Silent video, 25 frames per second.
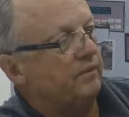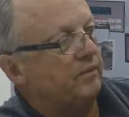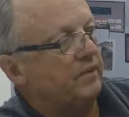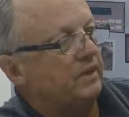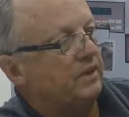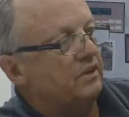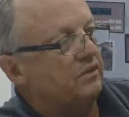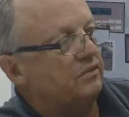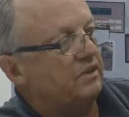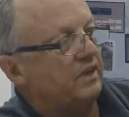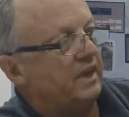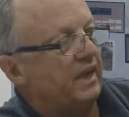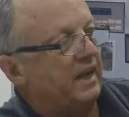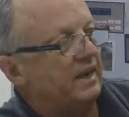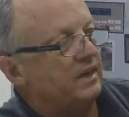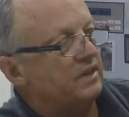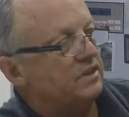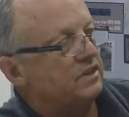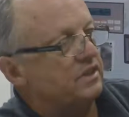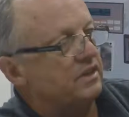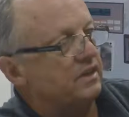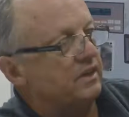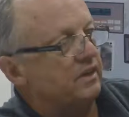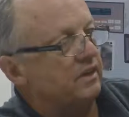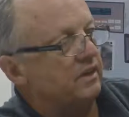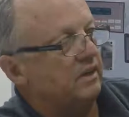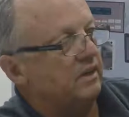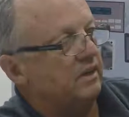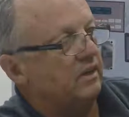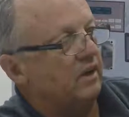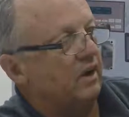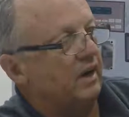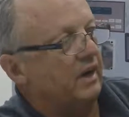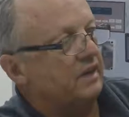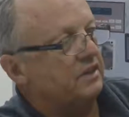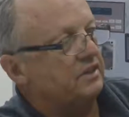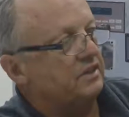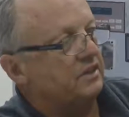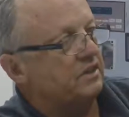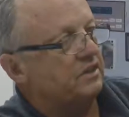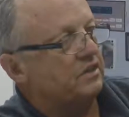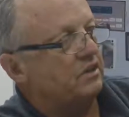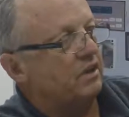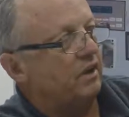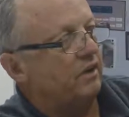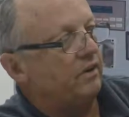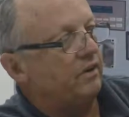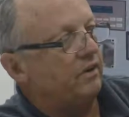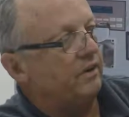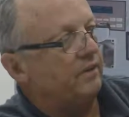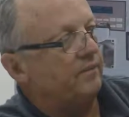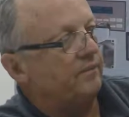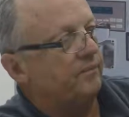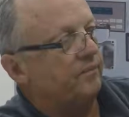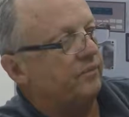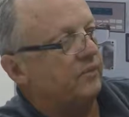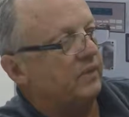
In this case, 9600,